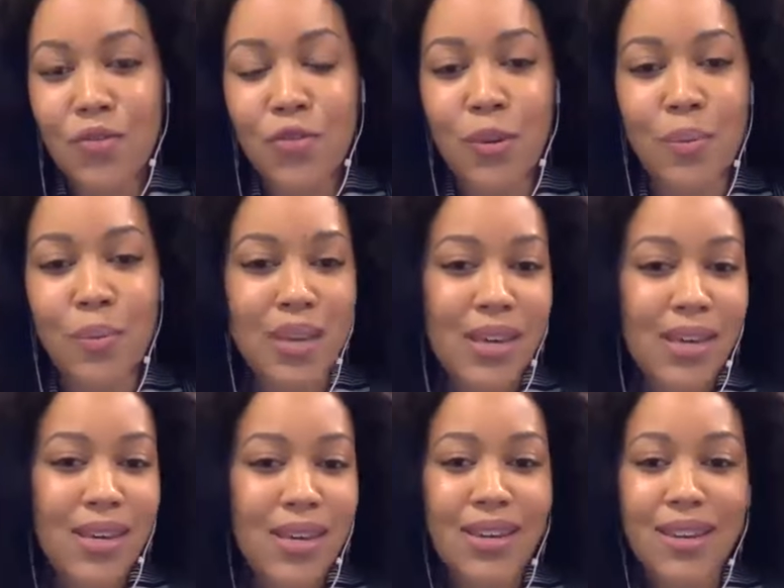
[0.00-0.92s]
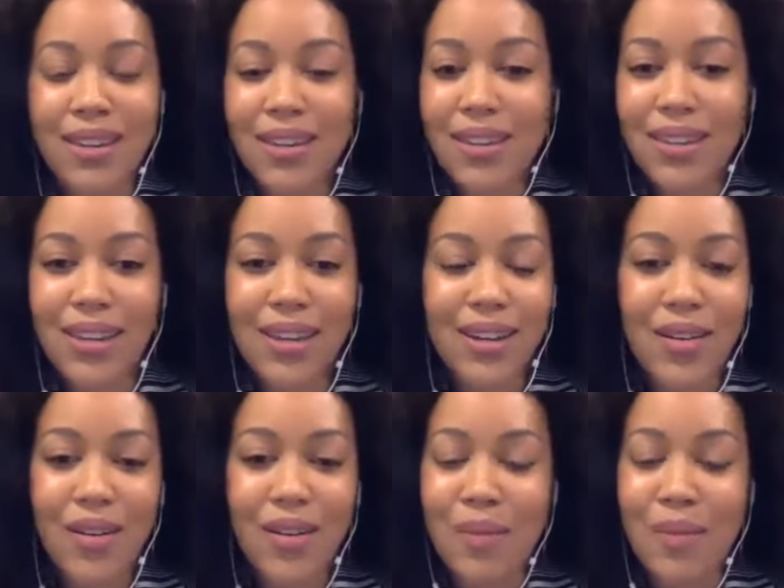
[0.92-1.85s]
for me,
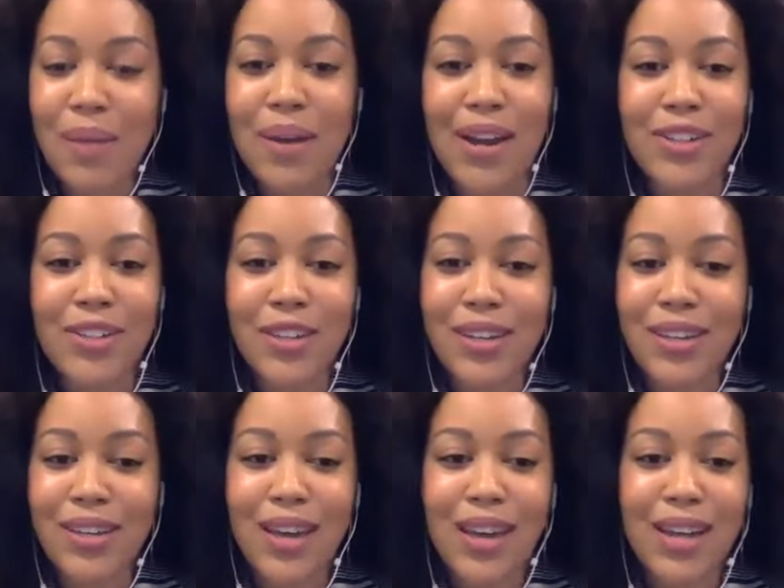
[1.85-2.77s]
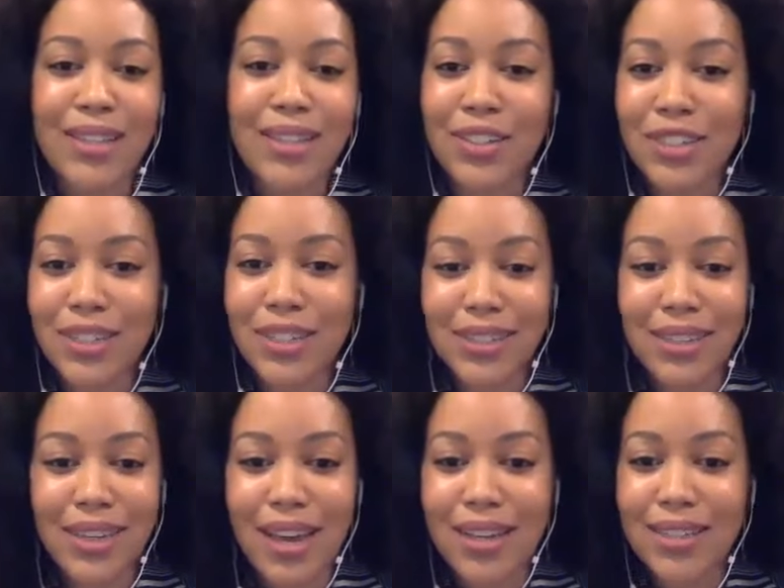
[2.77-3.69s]
in my buyer training, you got to touch it,
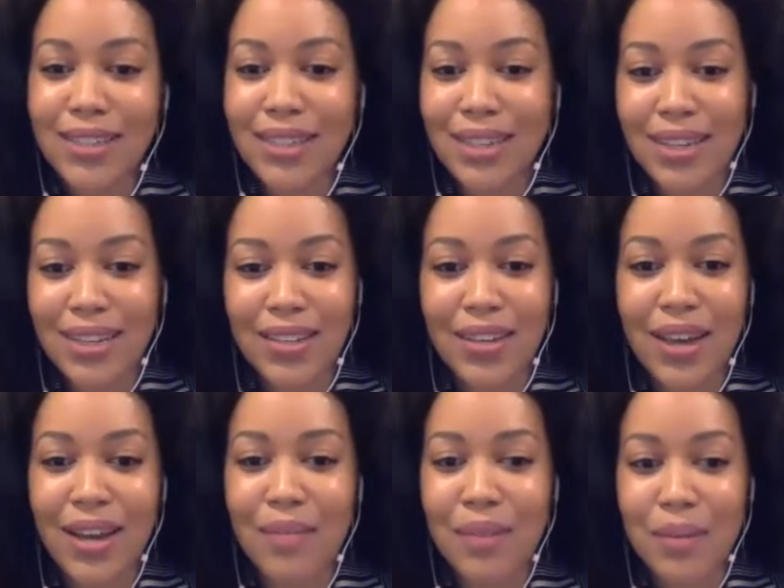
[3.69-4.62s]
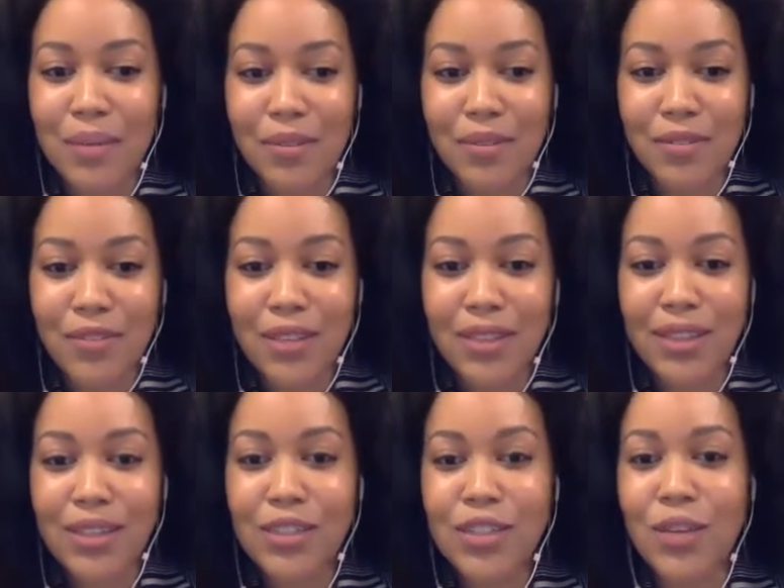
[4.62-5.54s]
you got to see it, you got to be able to feel
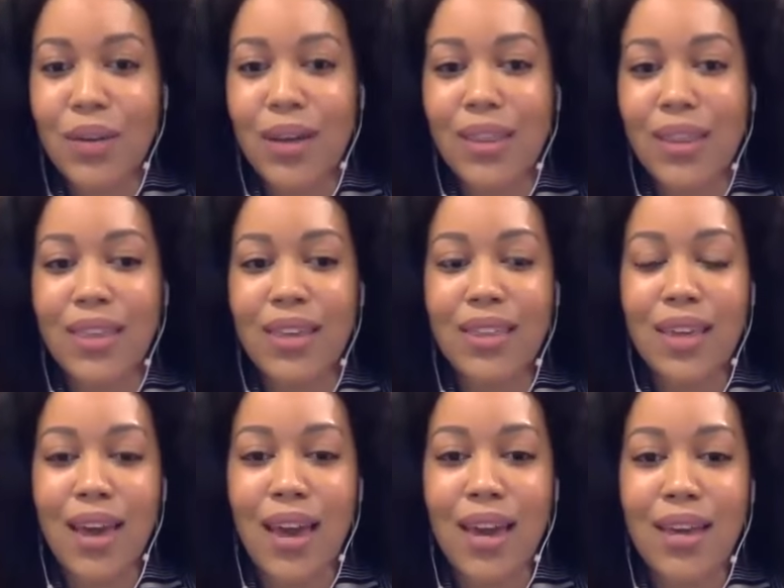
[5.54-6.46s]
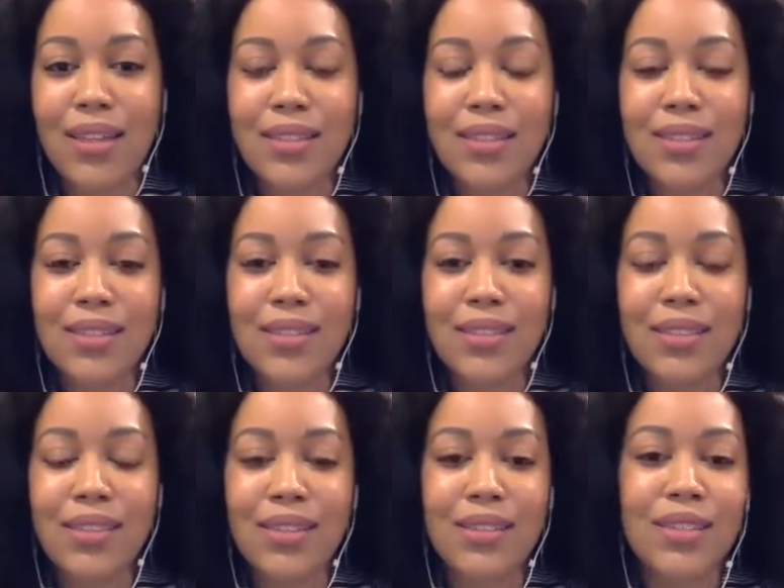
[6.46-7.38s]
it. So I think that
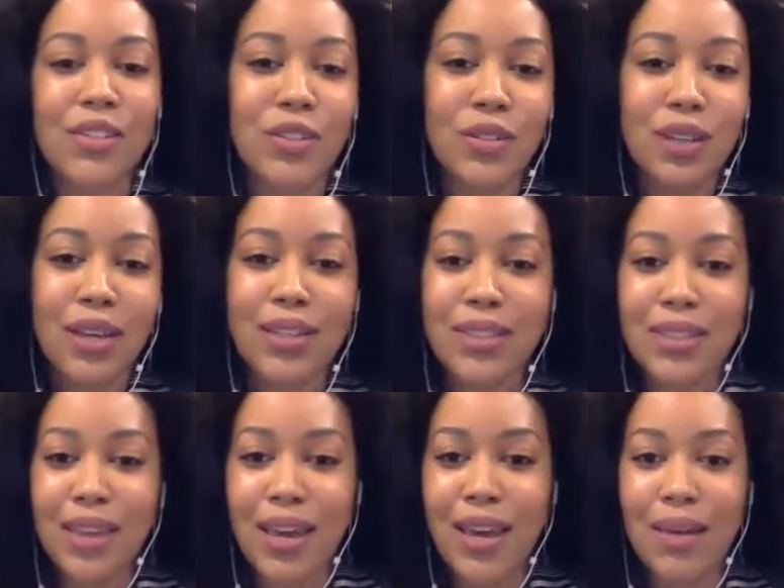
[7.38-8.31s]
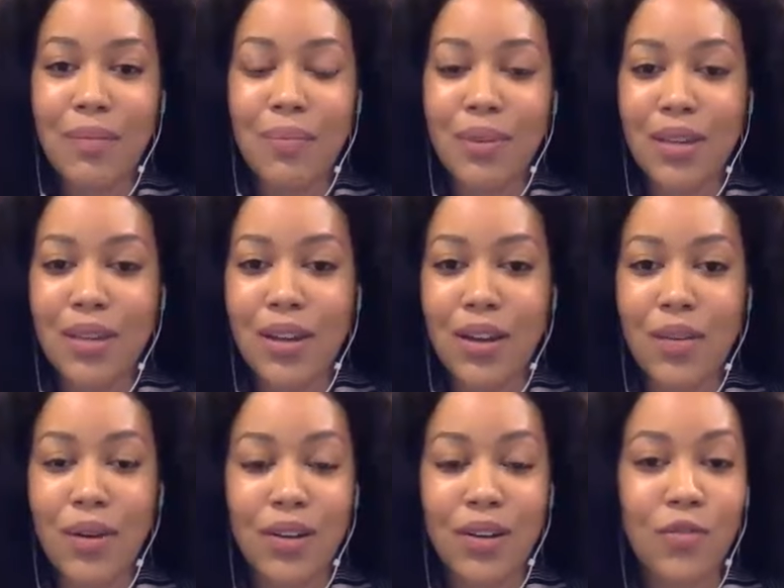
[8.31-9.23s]
the digital landscape,
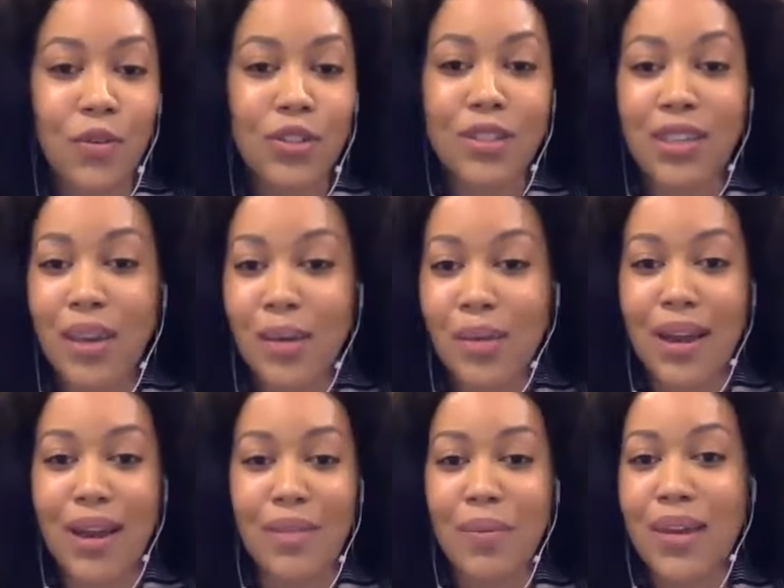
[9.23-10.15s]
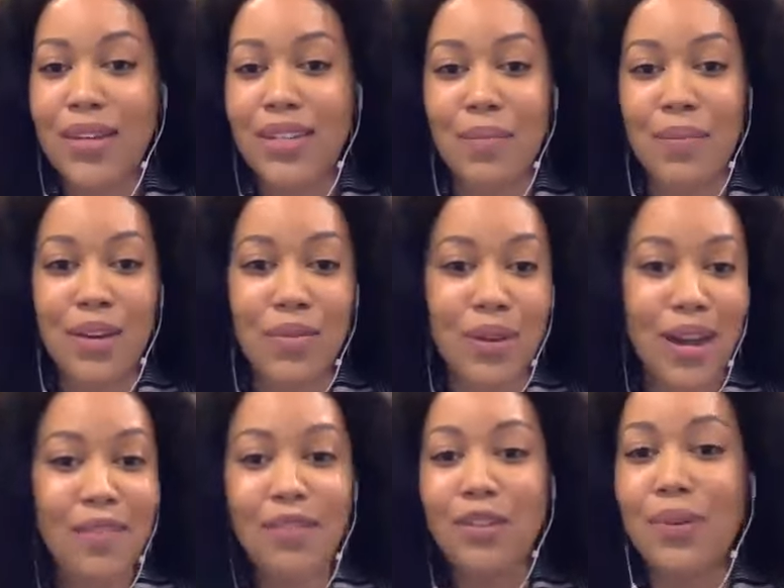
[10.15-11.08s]
and unfortunately coming out of the pandemic when
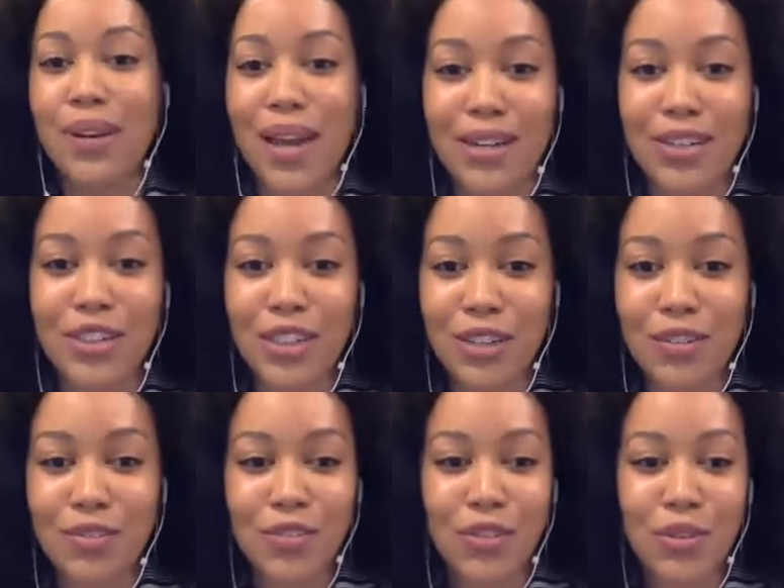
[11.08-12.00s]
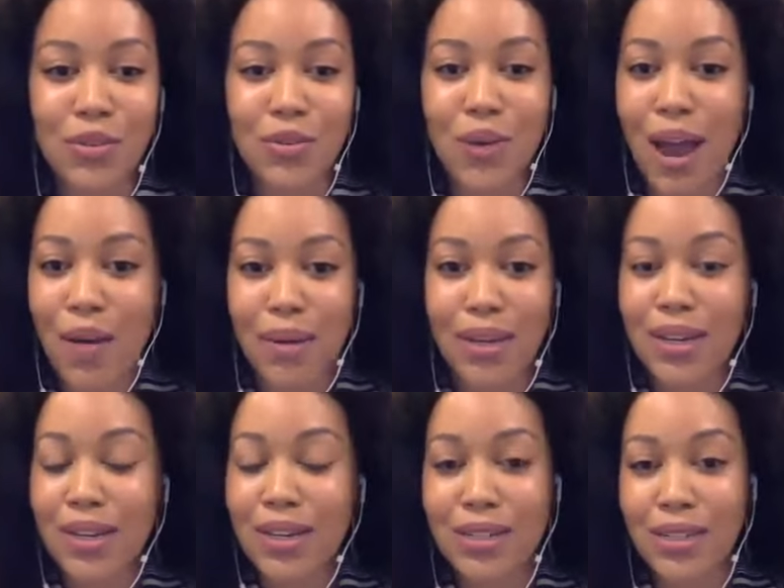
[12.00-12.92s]
everyone had to shift to how are we
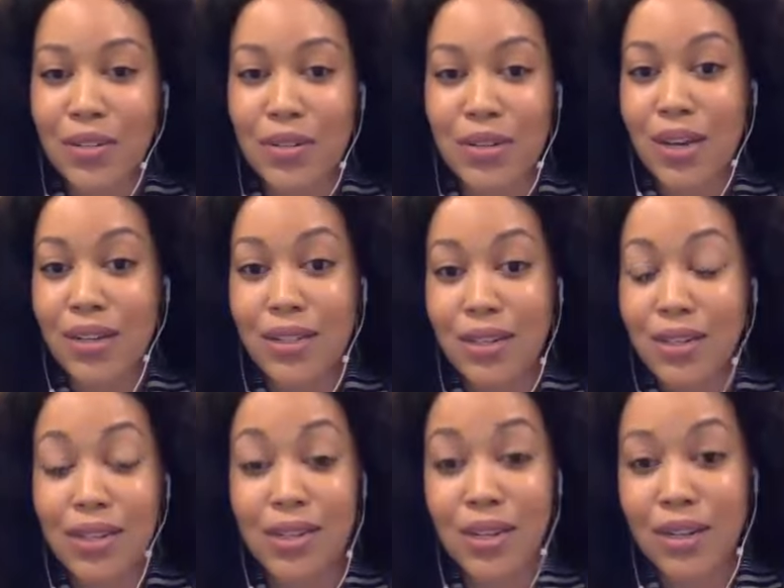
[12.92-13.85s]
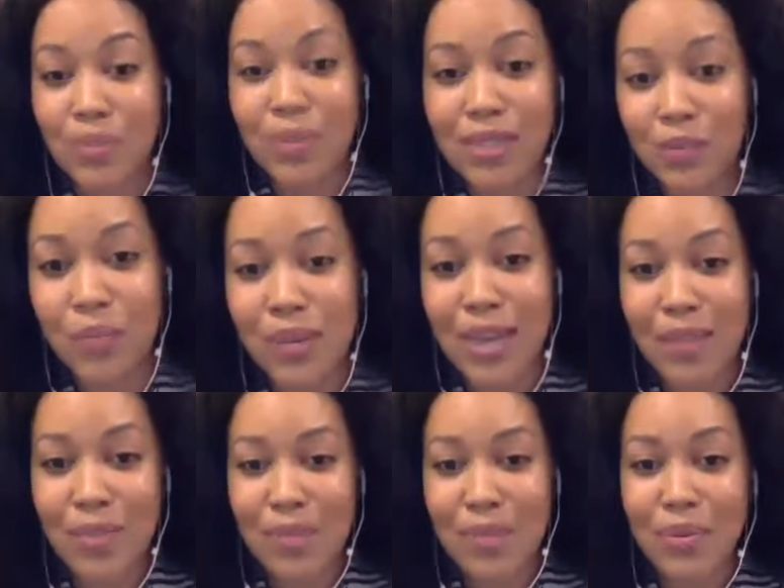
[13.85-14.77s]
going to continue to conduct business when we
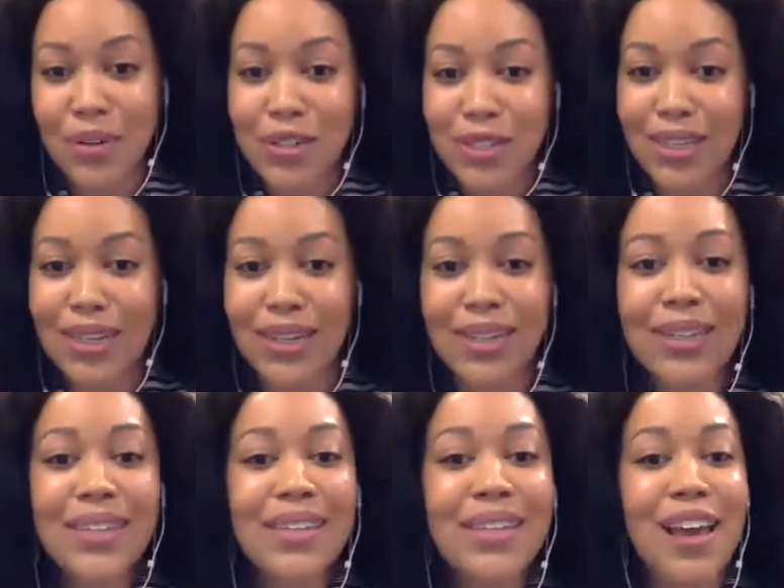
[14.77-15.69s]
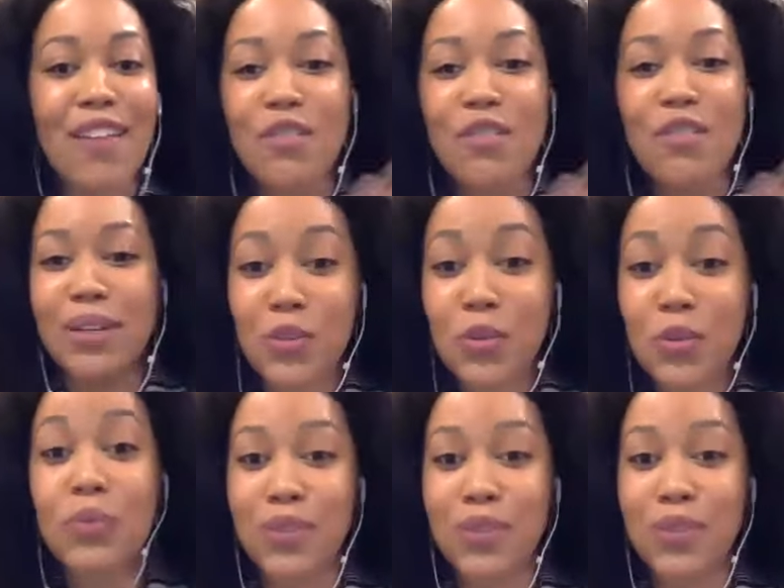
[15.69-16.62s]
can't be in person, everybody's
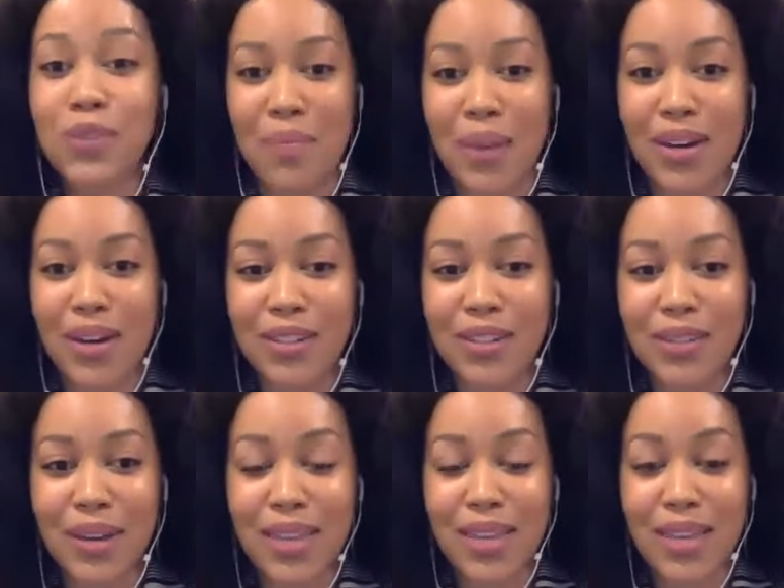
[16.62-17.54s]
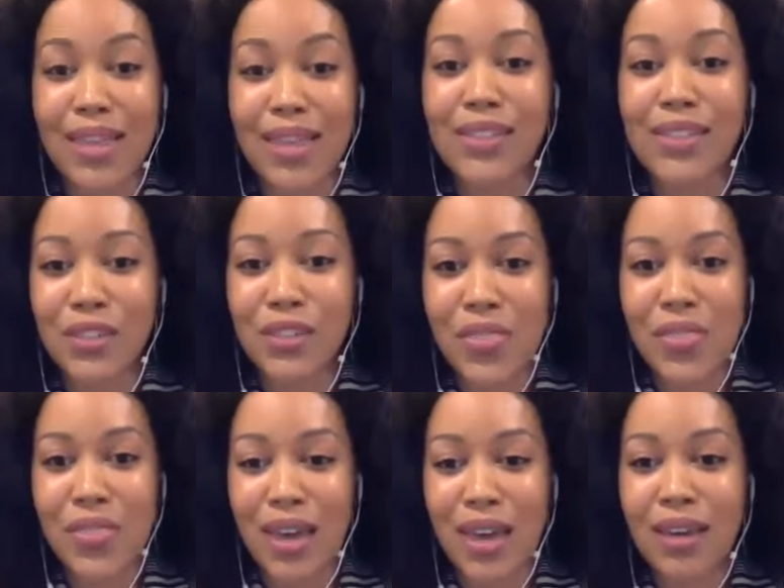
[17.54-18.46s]
tools got better. So I think that's a
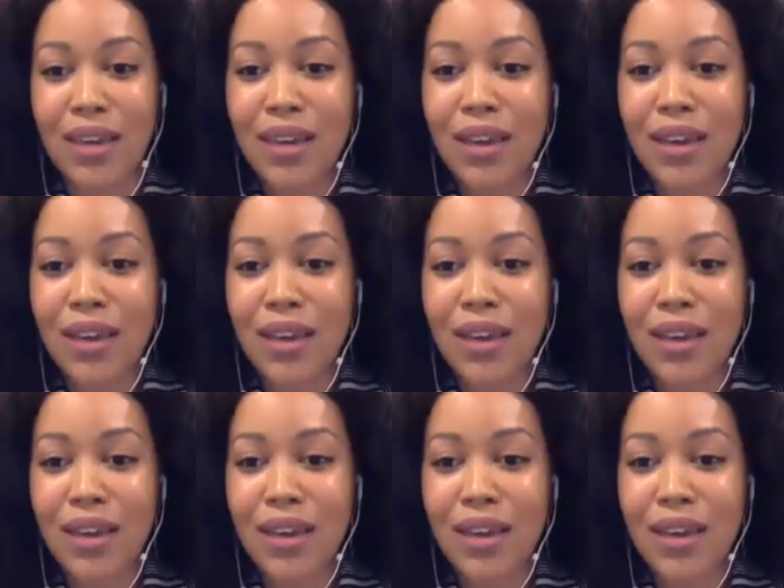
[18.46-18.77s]
good thing.